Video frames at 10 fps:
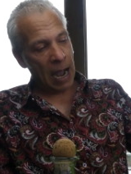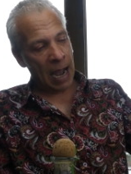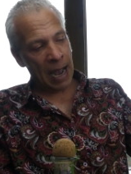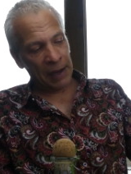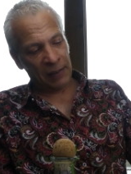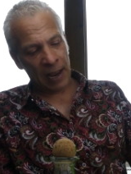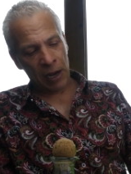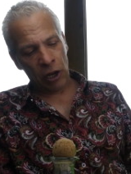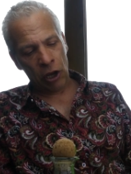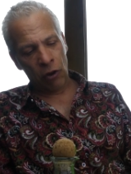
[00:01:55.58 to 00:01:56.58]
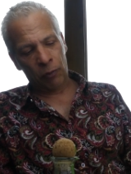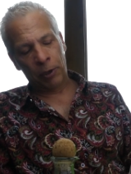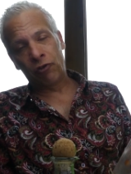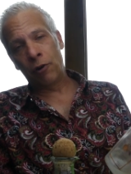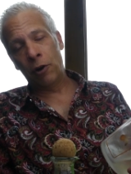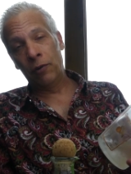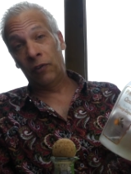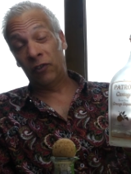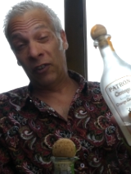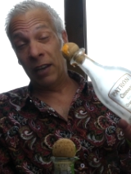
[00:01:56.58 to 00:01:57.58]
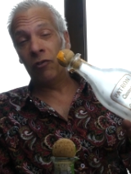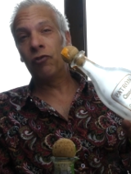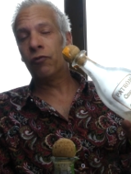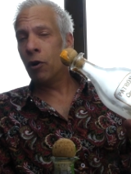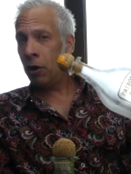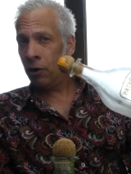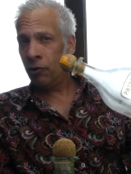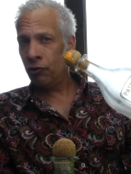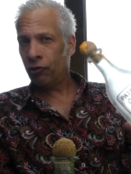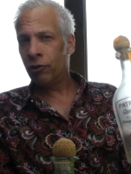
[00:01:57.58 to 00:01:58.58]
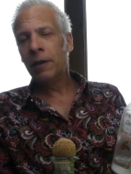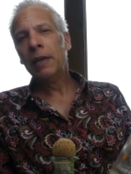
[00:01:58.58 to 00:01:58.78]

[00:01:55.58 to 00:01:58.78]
I tend to use Patron Citronage.